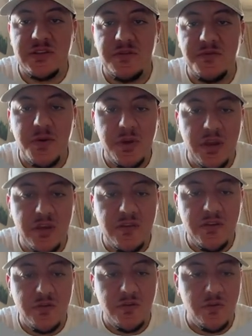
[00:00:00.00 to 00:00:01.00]
very easy
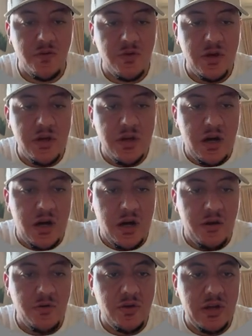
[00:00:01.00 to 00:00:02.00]
to do.
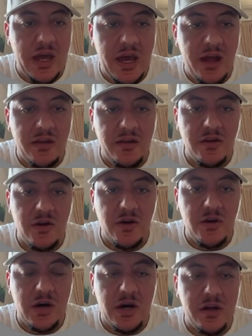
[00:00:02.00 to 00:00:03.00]
You can add,
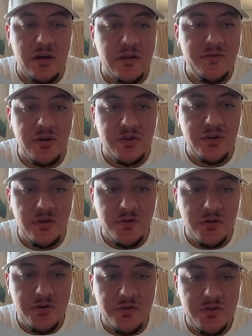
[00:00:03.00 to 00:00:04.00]
different
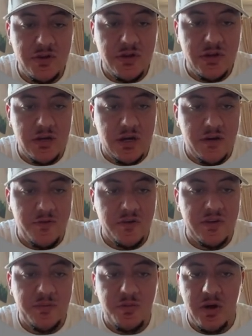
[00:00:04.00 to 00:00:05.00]
intervals. For
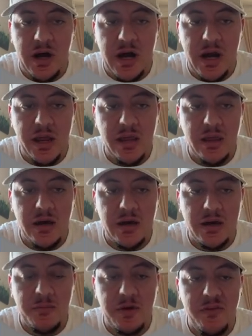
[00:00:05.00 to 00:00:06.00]
example, I
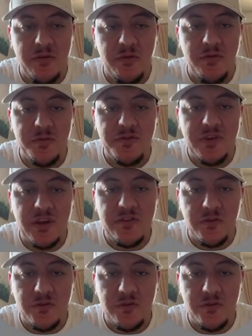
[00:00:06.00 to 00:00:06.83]
am available from 6 to